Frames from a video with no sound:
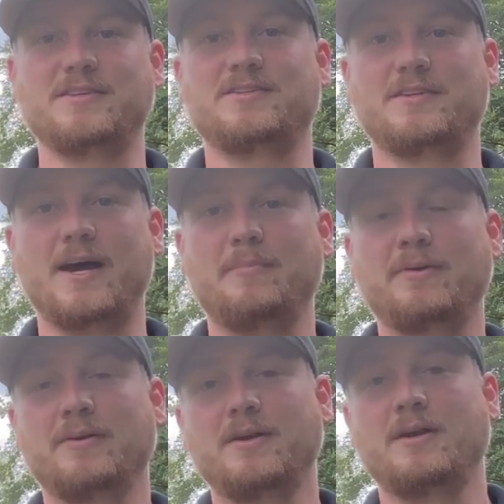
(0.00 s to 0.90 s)
this step,
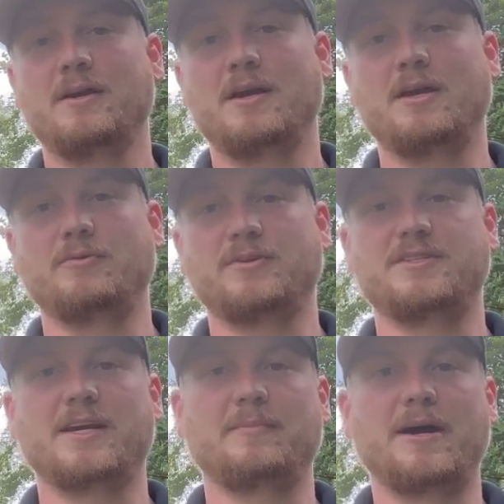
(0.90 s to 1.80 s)
and you want
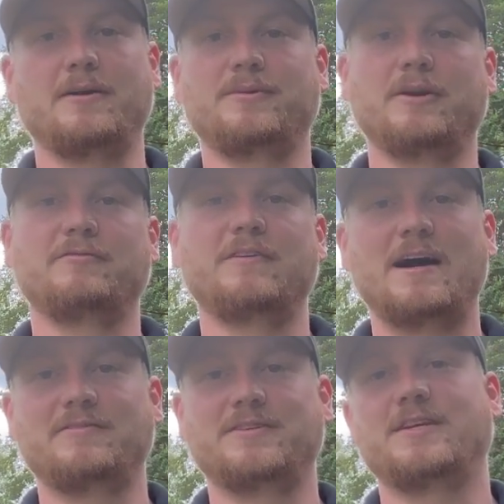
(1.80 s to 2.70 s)
to take about
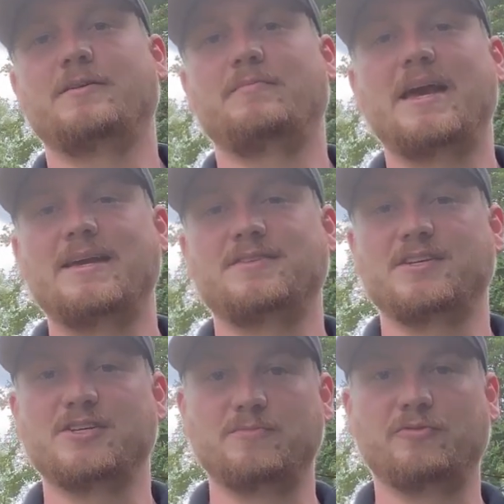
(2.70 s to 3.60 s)
5 to 10
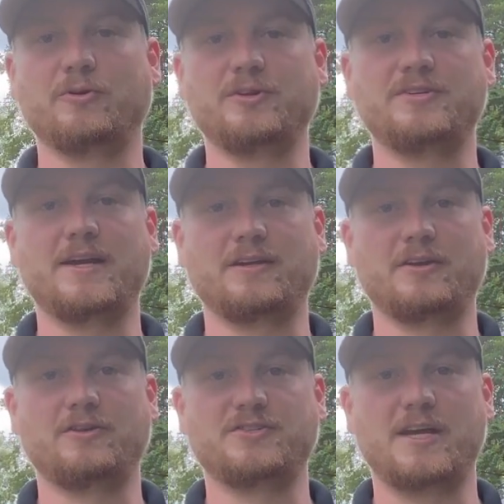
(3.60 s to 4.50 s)
paces before you take
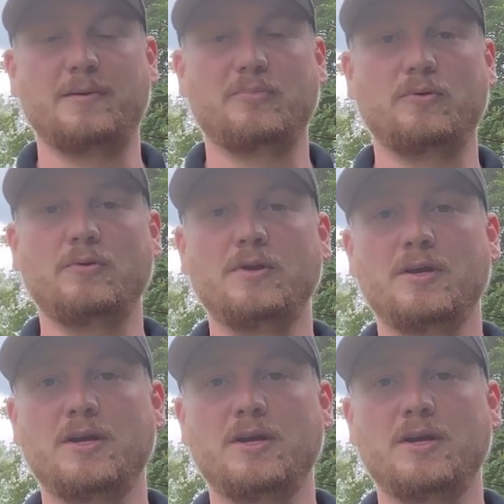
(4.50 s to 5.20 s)
another sample,